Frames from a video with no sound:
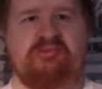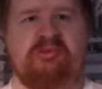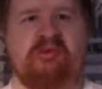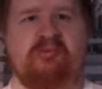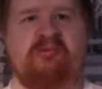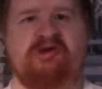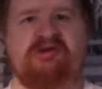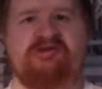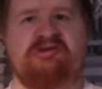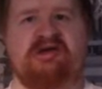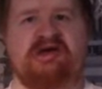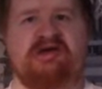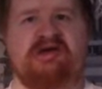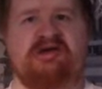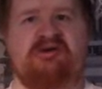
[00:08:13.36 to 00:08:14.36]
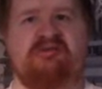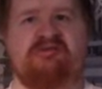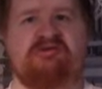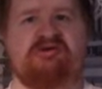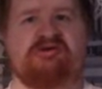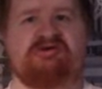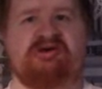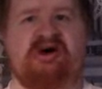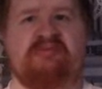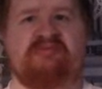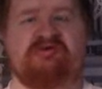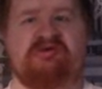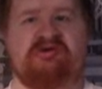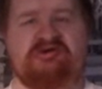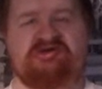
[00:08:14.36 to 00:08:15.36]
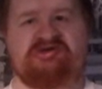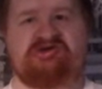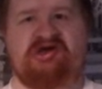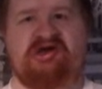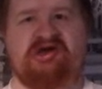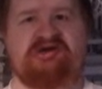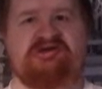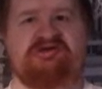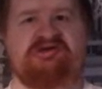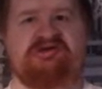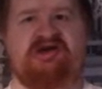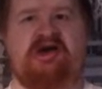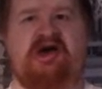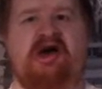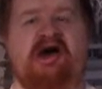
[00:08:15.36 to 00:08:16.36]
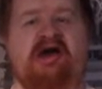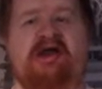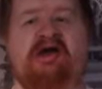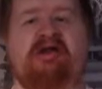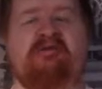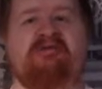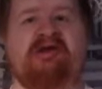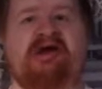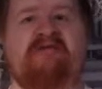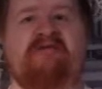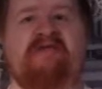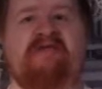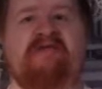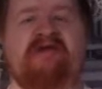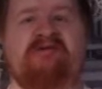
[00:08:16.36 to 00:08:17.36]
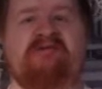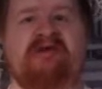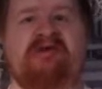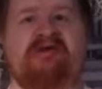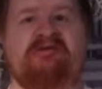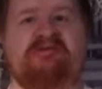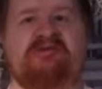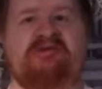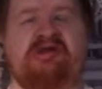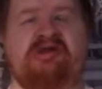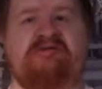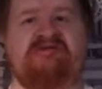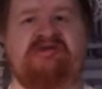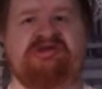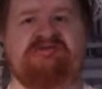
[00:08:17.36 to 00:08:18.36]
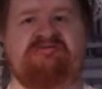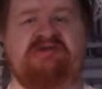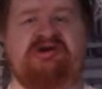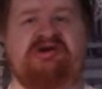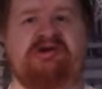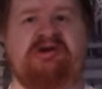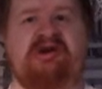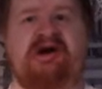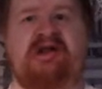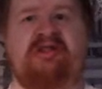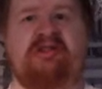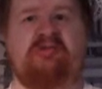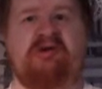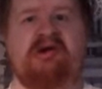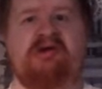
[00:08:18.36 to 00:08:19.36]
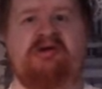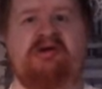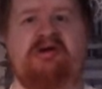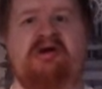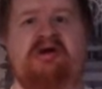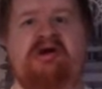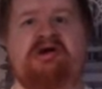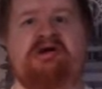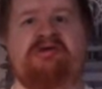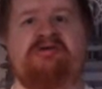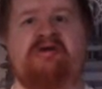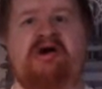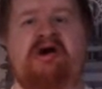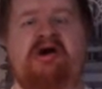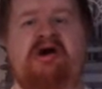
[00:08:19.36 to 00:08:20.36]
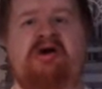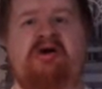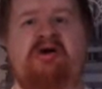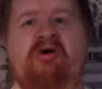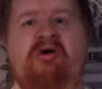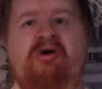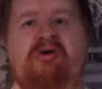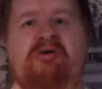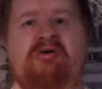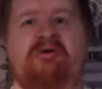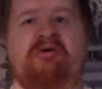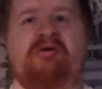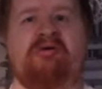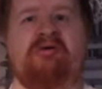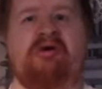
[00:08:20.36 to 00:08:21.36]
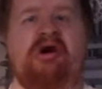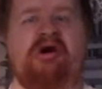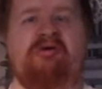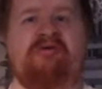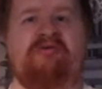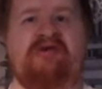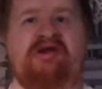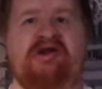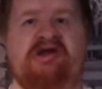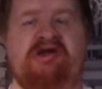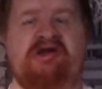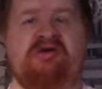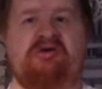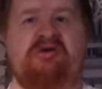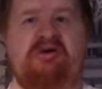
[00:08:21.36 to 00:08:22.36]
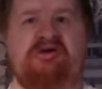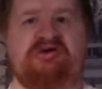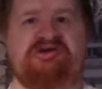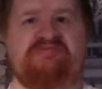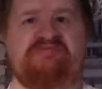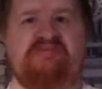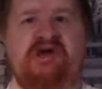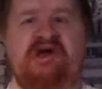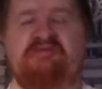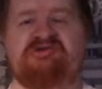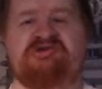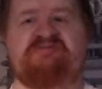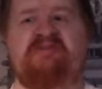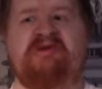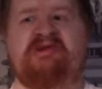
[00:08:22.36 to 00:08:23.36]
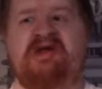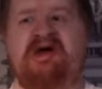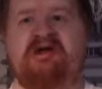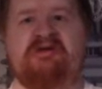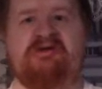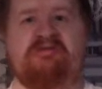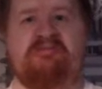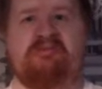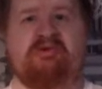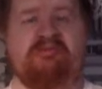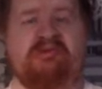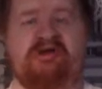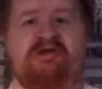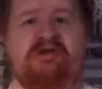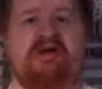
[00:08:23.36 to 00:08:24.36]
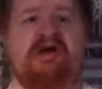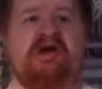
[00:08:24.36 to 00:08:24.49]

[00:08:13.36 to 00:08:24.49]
when Nikki was up to her tricks and helped Alpha Female deliver a spear and the win over Nikki Cross. And it was a spectacular moment.